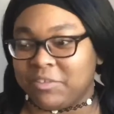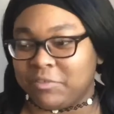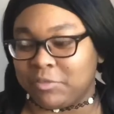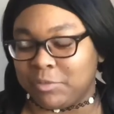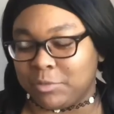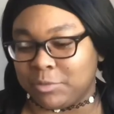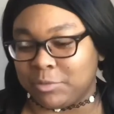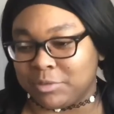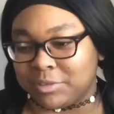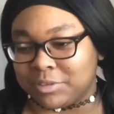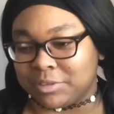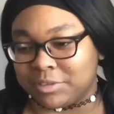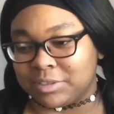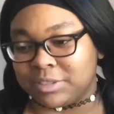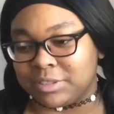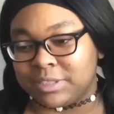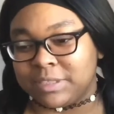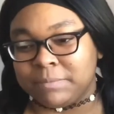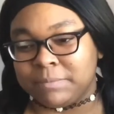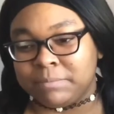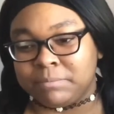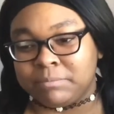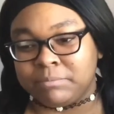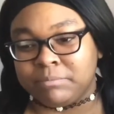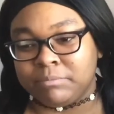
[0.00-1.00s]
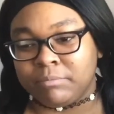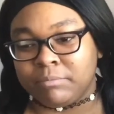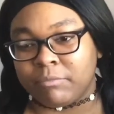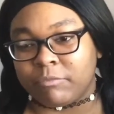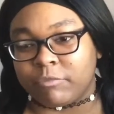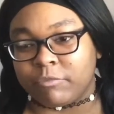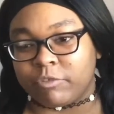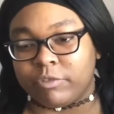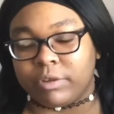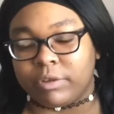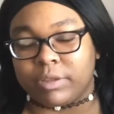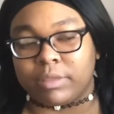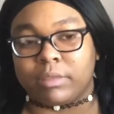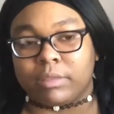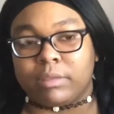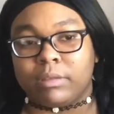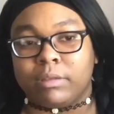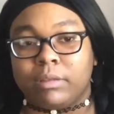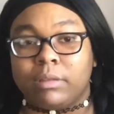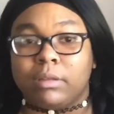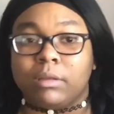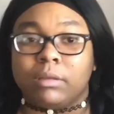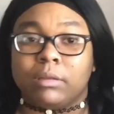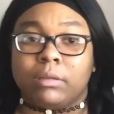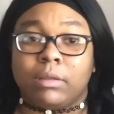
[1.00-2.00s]
of course with
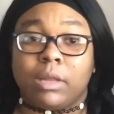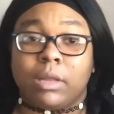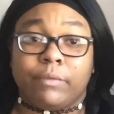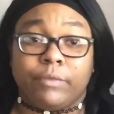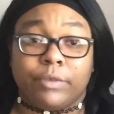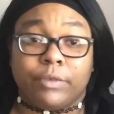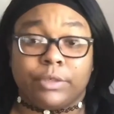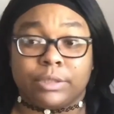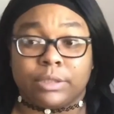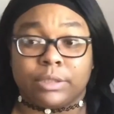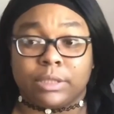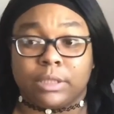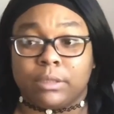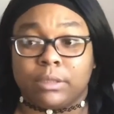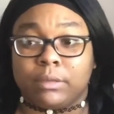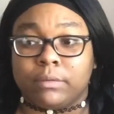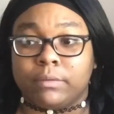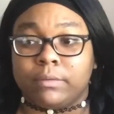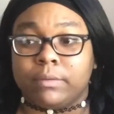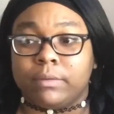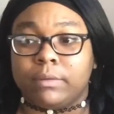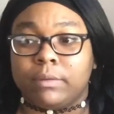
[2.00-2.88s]
love yourself